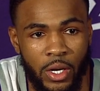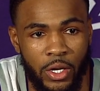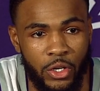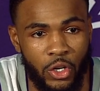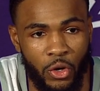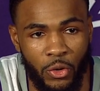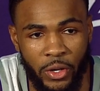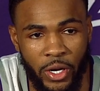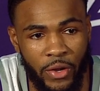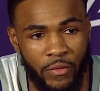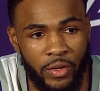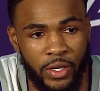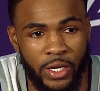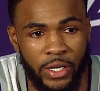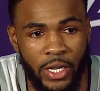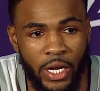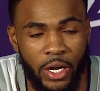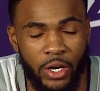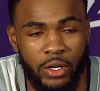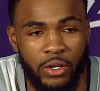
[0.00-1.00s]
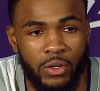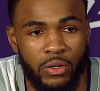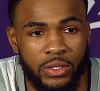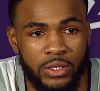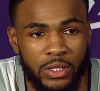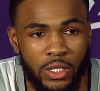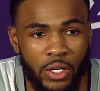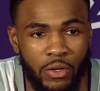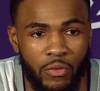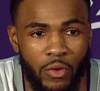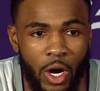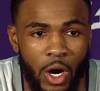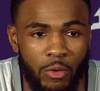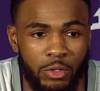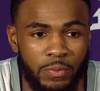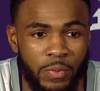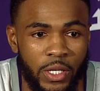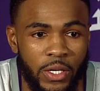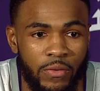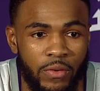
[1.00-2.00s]
You know, never get down on yourself.
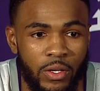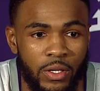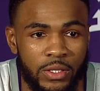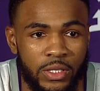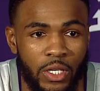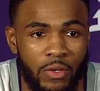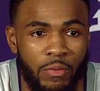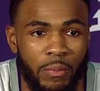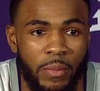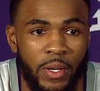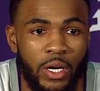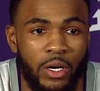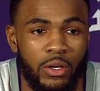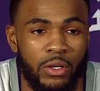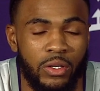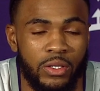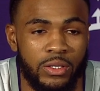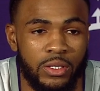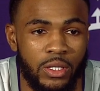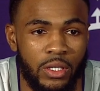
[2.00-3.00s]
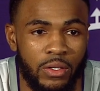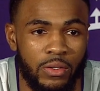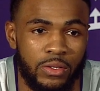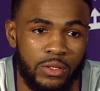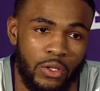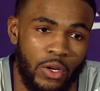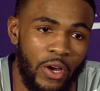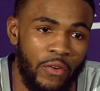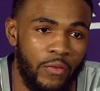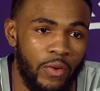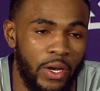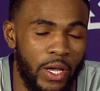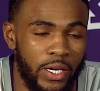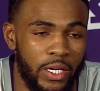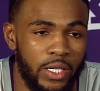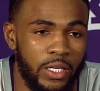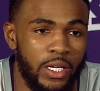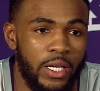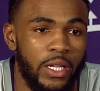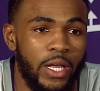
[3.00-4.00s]
Always believe in yourself and bet on yourself. So I feel like
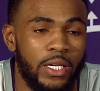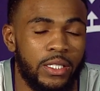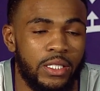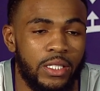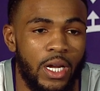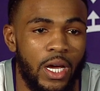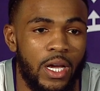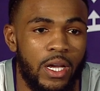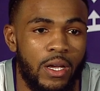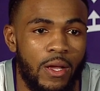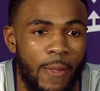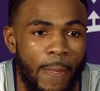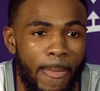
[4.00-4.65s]
he did that tonight.